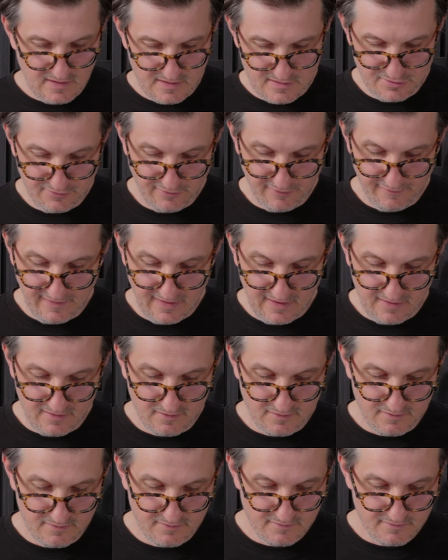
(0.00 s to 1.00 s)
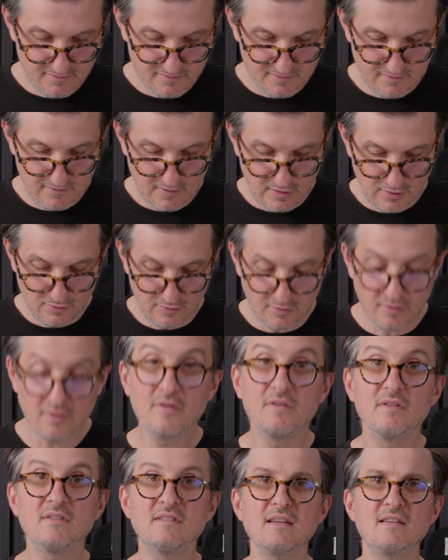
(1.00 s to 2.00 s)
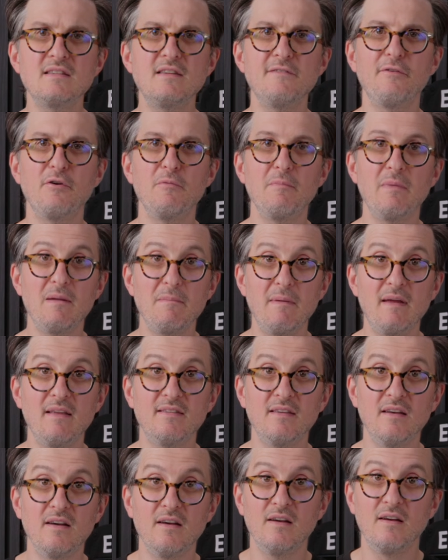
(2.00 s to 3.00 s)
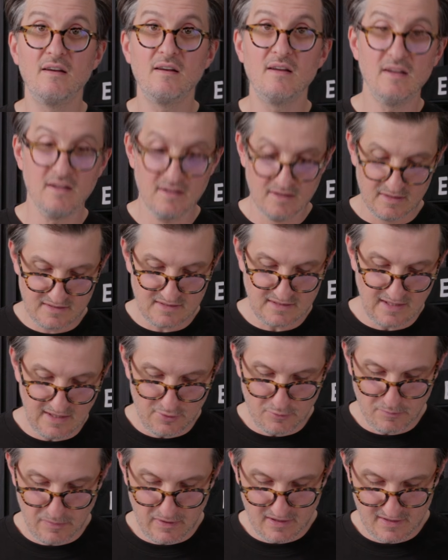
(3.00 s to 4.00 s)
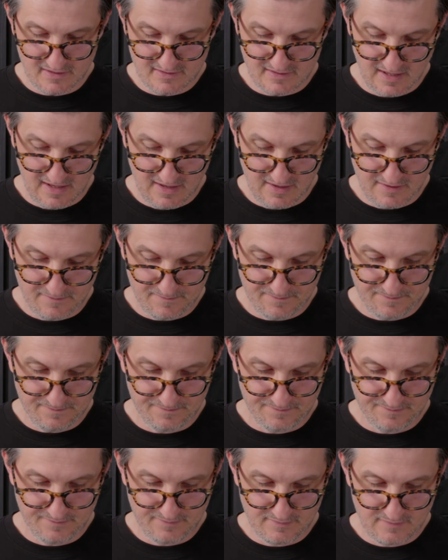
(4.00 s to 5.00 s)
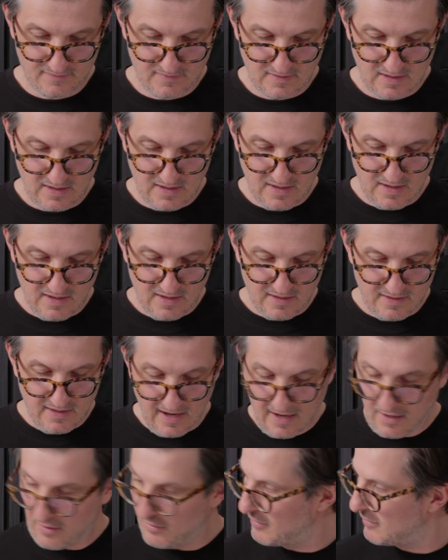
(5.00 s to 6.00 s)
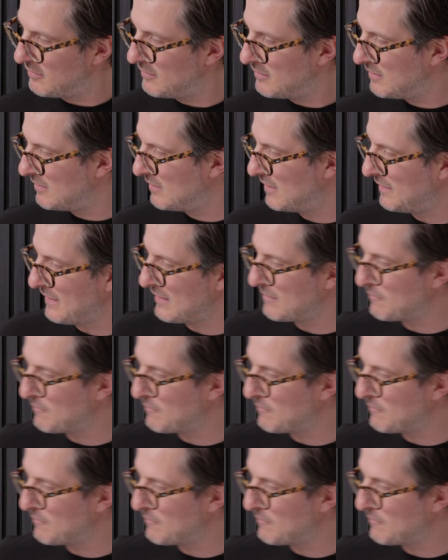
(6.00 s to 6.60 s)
to reveal your 64mm steel burrs here. Now at this